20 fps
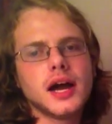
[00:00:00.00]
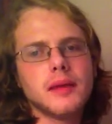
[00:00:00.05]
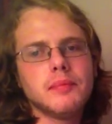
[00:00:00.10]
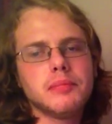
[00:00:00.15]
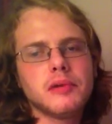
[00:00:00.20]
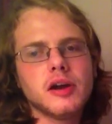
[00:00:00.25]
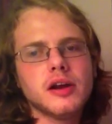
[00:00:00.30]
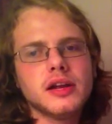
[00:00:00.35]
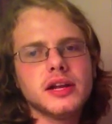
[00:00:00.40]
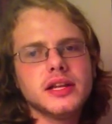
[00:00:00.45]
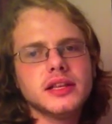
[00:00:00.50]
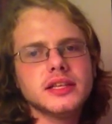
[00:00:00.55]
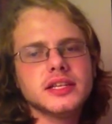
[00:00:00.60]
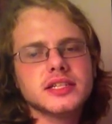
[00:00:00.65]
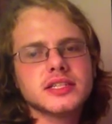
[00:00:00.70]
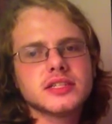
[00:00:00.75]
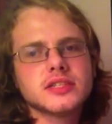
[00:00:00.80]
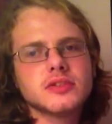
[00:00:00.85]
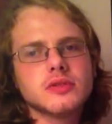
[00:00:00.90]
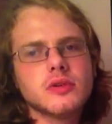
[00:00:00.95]

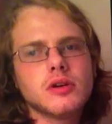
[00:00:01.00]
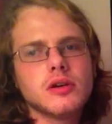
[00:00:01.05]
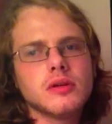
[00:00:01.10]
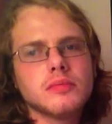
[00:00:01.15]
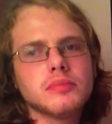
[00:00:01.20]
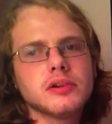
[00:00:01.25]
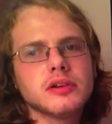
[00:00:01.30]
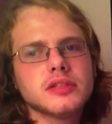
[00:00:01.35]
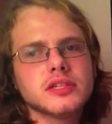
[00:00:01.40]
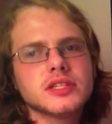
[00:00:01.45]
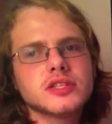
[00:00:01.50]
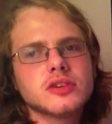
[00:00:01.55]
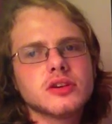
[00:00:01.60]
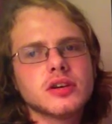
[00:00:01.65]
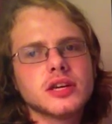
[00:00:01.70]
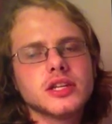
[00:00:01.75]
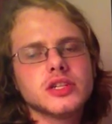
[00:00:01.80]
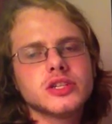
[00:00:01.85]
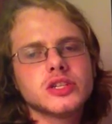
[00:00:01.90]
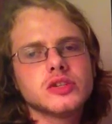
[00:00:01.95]
brought this song
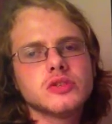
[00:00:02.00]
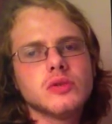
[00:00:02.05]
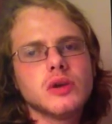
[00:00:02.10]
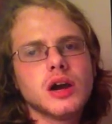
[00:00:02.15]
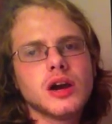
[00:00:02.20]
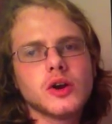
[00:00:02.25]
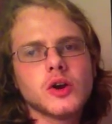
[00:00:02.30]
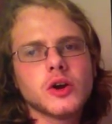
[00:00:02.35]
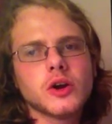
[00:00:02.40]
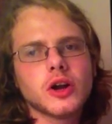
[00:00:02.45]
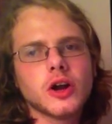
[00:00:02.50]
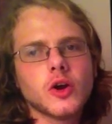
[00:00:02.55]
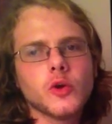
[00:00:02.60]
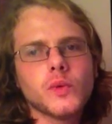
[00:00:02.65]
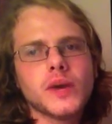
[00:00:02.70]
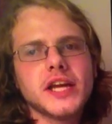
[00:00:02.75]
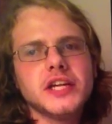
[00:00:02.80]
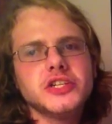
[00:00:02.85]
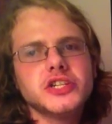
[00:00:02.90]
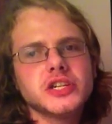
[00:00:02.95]
into our
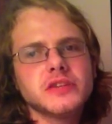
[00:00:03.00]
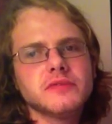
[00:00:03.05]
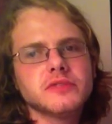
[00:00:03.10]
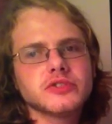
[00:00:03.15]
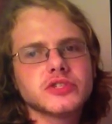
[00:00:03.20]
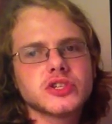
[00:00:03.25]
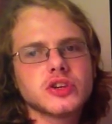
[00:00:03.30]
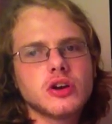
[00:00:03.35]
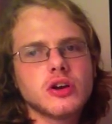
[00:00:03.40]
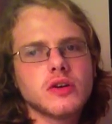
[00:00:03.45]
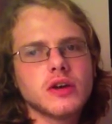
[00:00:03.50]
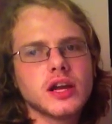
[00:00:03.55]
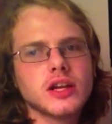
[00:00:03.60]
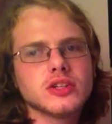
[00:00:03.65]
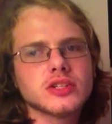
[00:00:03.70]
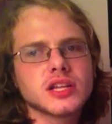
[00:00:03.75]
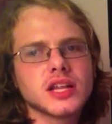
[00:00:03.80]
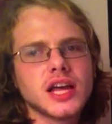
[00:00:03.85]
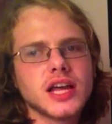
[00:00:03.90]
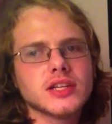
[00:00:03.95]
Arranging for
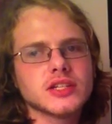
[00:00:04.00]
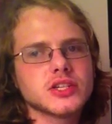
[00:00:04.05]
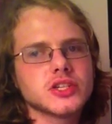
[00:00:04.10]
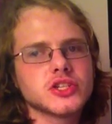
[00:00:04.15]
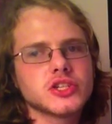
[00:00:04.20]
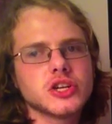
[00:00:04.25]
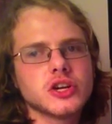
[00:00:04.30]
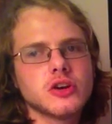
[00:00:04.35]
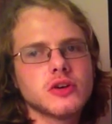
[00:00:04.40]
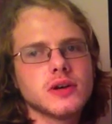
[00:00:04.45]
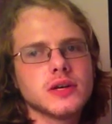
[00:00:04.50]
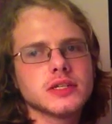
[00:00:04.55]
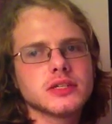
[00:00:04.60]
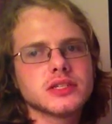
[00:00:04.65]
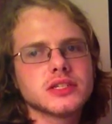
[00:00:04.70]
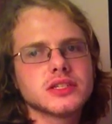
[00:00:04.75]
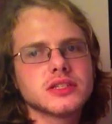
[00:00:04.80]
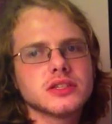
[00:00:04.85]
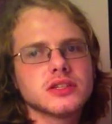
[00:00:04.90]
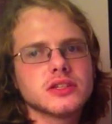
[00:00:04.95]
Songwriters class to show
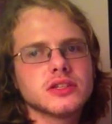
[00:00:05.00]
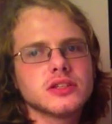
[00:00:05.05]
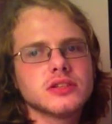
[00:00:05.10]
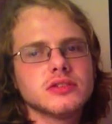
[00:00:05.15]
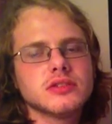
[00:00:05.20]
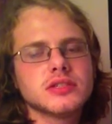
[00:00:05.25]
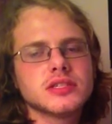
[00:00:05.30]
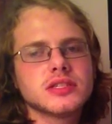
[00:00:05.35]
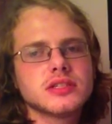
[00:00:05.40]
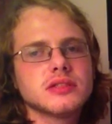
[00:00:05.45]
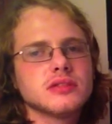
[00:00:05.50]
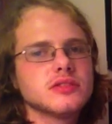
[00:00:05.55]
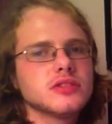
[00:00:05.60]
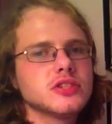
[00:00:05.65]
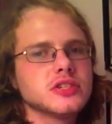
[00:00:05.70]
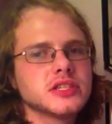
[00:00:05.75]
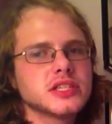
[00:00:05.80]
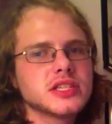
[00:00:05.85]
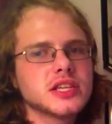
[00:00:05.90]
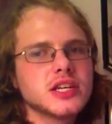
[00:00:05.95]
us
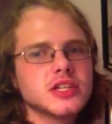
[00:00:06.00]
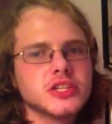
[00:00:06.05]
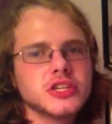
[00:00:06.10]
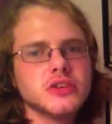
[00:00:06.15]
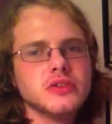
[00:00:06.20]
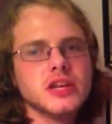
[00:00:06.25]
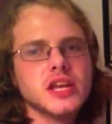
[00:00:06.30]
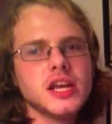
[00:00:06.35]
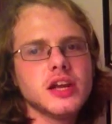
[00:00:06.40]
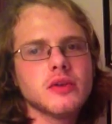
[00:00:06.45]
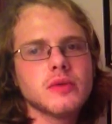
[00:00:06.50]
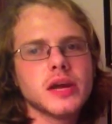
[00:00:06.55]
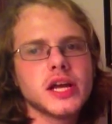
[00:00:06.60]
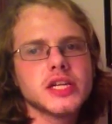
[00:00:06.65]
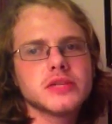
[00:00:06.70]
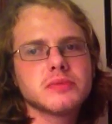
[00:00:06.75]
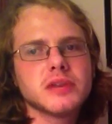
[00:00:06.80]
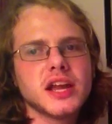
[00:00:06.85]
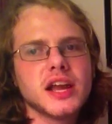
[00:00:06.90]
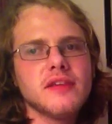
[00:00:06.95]
just such a unique
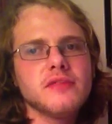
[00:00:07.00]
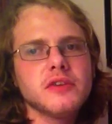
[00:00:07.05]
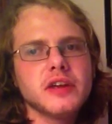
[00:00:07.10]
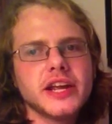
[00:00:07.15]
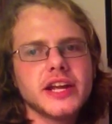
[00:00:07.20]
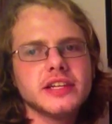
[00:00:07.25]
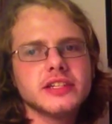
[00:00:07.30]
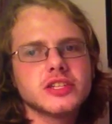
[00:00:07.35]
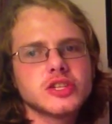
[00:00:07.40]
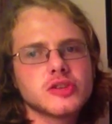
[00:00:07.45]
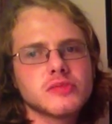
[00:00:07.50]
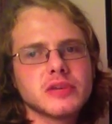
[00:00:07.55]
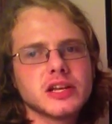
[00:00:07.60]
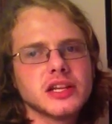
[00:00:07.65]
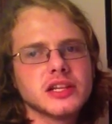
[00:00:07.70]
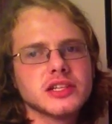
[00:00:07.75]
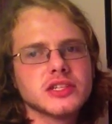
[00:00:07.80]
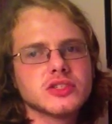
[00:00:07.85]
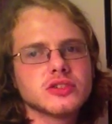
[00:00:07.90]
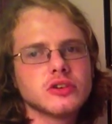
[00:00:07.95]
arrangement. Every instrument
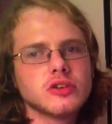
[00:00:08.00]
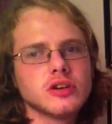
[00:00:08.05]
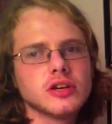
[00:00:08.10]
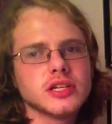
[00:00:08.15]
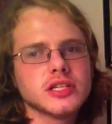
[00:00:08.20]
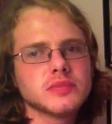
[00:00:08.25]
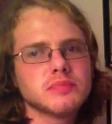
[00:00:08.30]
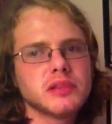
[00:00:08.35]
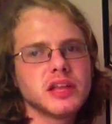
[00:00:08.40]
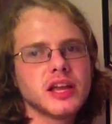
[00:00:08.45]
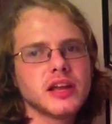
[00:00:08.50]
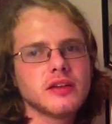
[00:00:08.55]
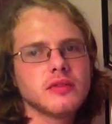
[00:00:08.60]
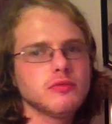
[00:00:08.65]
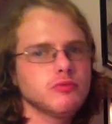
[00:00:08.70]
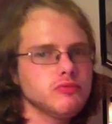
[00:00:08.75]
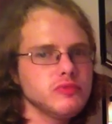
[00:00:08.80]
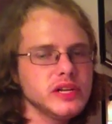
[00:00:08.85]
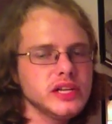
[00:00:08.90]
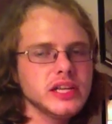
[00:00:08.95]
in this song is playing a
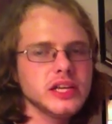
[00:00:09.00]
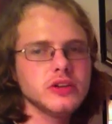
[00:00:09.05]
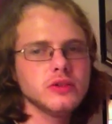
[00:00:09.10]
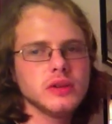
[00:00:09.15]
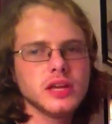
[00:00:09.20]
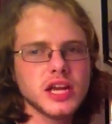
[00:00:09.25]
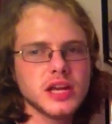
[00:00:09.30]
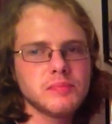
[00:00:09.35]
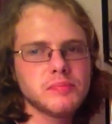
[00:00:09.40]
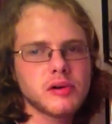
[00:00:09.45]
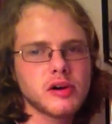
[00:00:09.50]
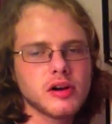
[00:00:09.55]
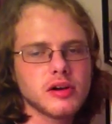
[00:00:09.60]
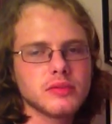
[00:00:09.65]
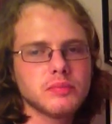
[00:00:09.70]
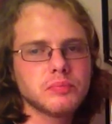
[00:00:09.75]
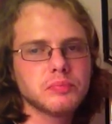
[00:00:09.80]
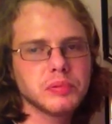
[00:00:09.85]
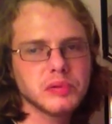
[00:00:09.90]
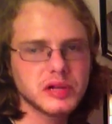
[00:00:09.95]
really unique
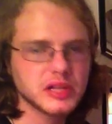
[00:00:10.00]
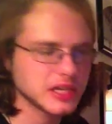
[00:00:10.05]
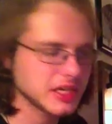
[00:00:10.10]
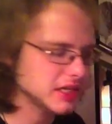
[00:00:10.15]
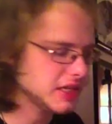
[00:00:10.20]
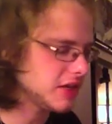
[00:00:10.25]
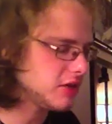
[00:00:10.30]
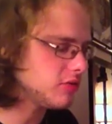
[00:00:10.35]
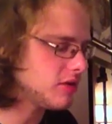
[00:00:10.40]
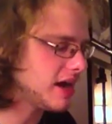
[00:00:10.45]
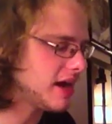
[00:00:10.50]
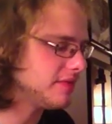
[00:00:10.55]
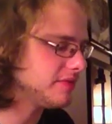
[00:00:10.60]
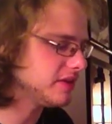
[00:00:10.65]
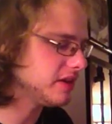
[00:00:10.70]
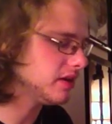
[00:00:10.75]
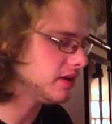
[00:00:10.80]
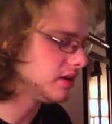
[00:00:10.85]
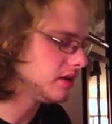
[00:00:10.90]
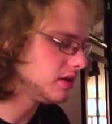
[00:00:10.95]
part, brilliantly
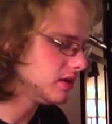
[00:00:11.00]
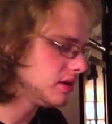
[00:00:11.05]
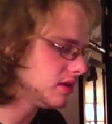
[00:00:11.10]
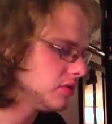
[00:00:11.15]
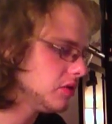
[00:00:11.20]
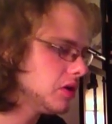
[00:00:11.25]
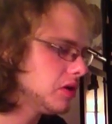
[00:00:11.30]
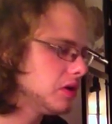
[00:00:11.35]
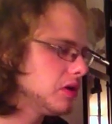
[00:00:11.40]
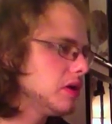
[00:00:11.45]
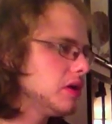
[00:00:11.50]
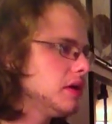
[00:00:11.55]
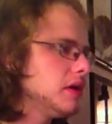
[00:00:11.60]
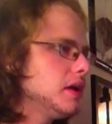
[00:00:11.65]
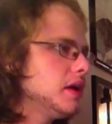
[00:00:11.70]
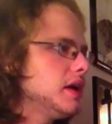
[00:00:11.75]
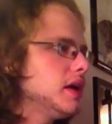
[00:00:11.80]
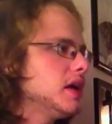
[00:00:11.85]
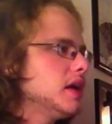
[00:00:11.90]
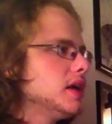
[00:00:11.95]
crafted.
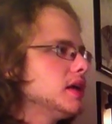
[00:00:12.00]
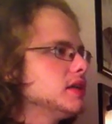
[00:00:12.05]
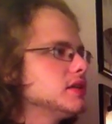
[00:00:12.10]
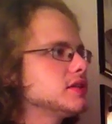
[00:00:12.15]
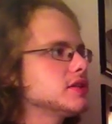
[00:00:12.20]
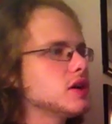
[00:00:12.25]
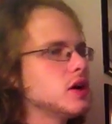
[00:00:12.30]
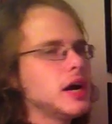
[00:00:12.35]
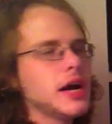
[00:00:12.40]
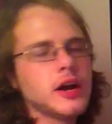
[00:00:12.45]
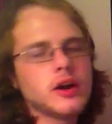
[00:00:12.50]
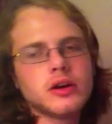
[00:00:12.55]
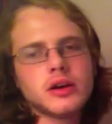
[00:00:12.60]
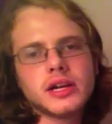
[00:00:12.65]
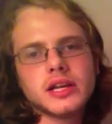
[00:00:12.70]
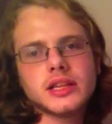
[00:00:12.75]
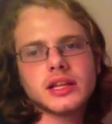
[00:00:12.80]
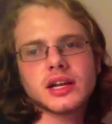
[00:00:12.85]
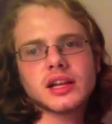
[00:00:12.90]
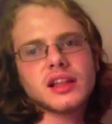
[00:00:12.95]
And so I heard
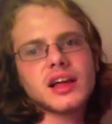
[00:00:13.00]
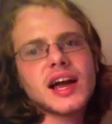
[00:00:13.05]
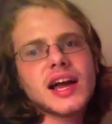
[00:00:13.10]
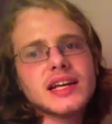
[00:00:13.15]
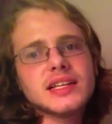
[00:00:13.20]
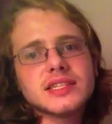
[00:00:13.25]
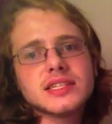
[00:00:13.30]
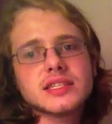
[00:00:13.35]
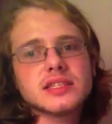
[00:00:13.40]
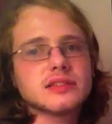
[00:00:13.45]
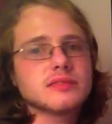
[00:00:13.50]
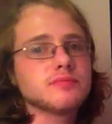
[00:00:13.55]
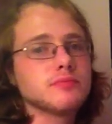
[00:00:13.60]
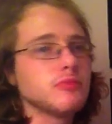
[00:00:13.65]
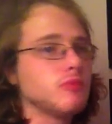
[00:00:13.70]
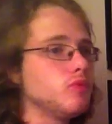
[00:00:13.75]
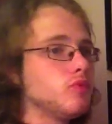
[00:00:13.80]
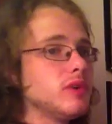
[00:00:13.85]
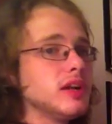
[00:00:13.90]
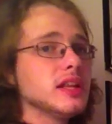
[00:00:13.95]
it in the class,
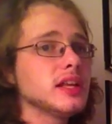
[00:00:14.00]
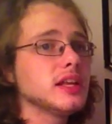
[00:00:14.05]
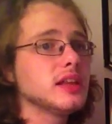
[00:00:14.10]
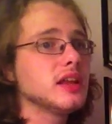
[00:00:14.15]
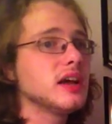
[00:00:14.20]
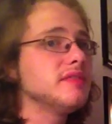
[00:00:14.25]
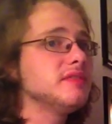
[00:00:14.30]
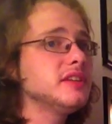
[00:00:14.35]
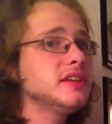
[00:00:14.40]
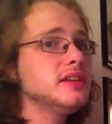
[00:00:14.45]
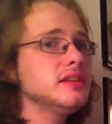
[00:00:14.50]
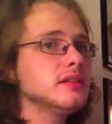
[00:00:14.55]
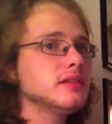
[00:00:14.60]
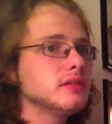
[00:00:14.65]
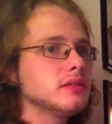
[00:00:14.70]
really loved it,